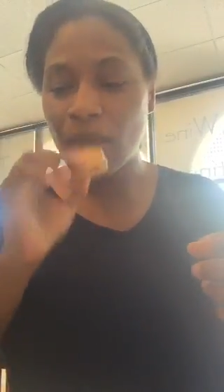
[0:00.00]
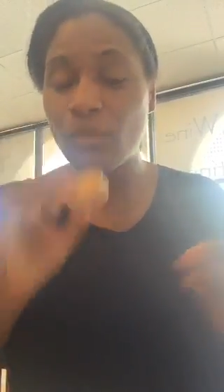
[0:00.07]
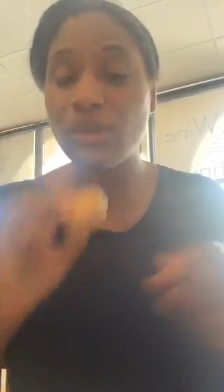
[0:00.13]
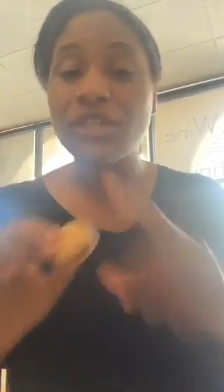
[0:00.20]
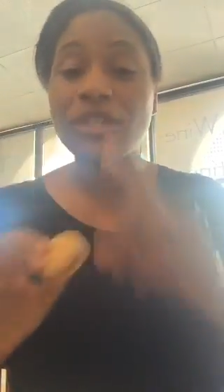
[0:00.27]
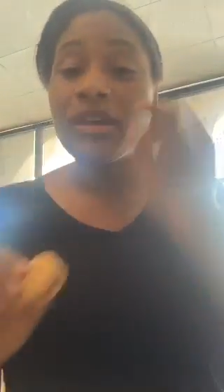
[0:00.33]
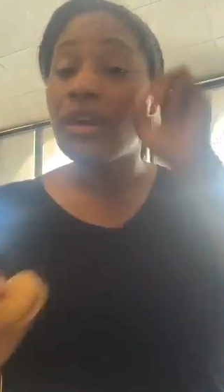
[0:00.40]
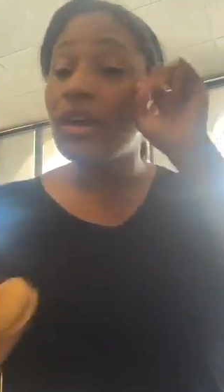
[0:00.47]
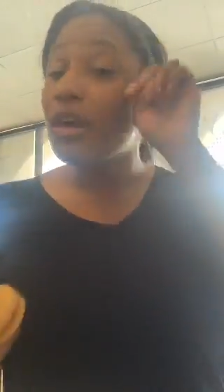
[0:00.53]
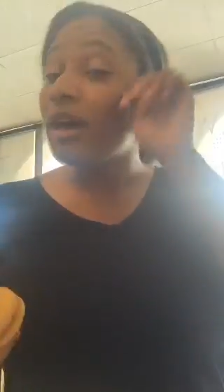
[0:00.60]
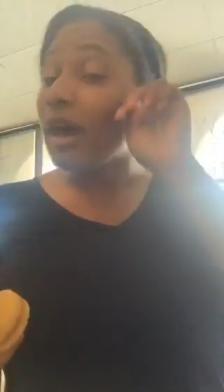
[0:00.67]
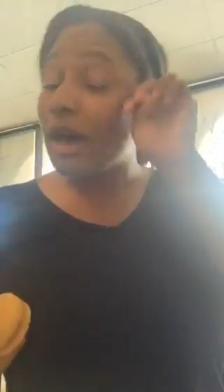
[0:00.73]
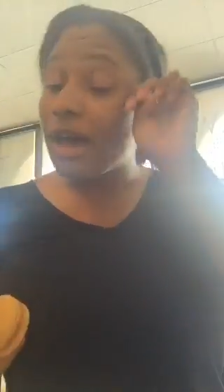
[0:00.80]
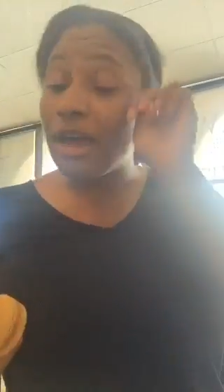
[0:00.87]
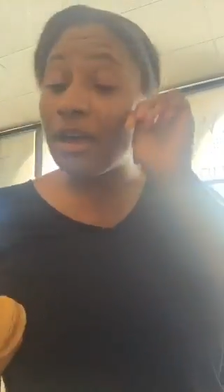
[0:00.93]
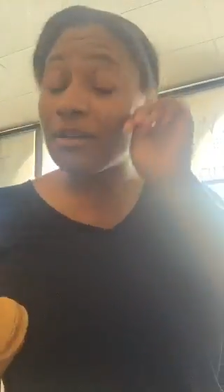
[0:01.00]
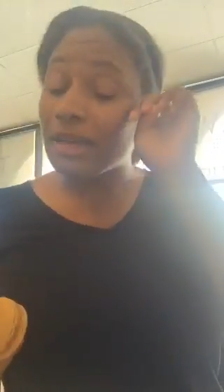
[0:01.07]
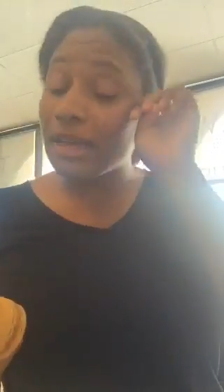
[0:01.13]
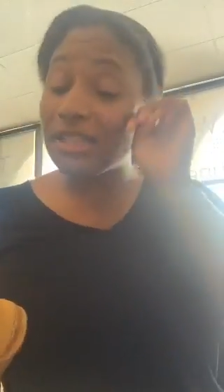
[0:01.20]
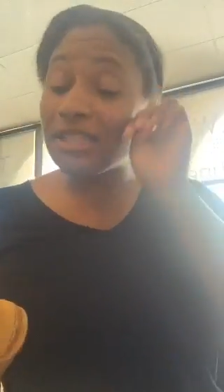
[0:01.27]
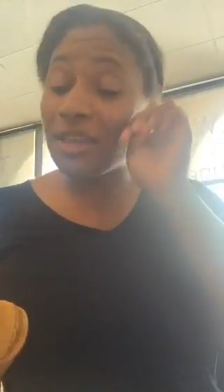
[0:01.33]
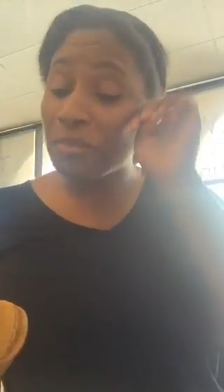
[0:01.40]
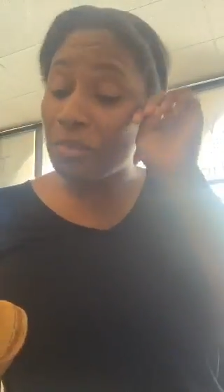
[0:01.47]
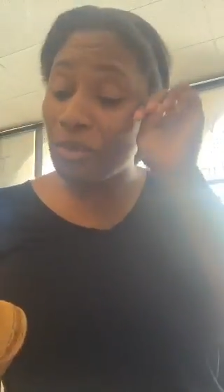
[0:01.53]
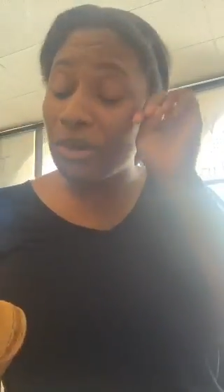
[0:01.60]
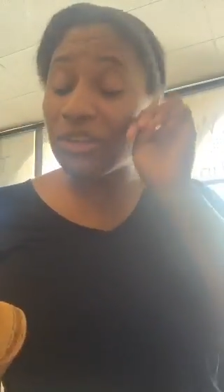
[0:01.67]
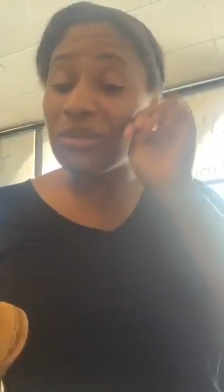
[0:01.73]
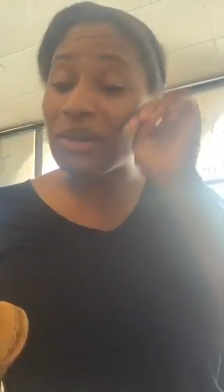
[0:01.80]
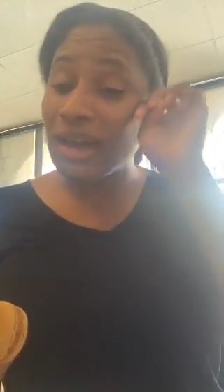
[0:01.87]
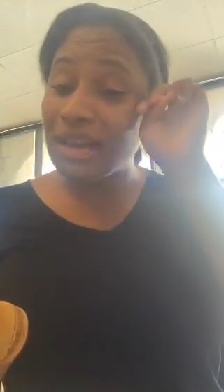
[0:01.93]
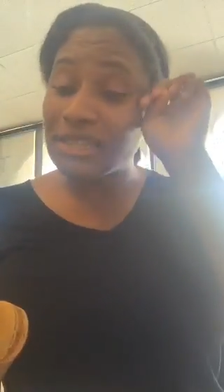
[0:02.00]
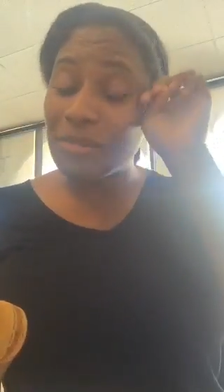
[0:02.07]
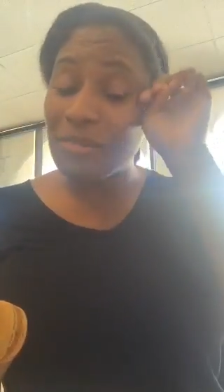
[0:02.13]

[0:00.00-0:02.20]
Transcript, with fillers: which I, at some point, you guys,